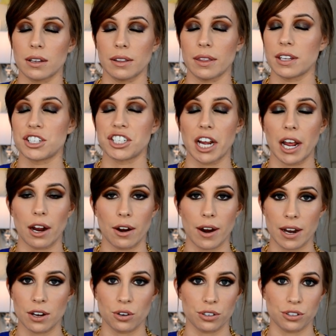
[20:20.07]
the chair
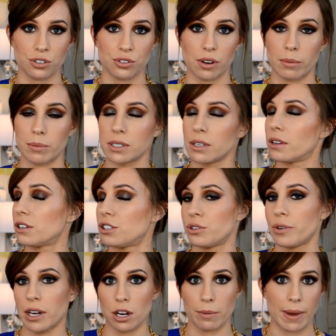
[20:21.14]
at Nordstrom's and they're
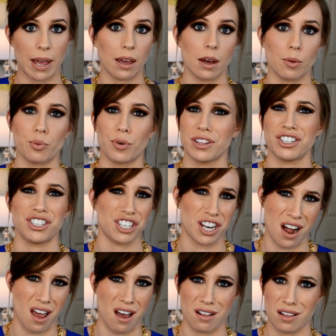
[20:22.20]
doing your makeup with
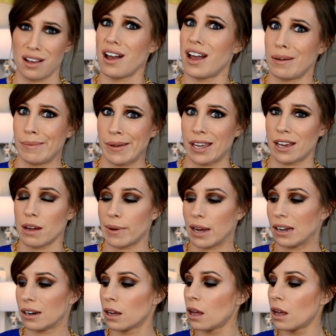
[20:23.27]
Chanel. I mean, come on.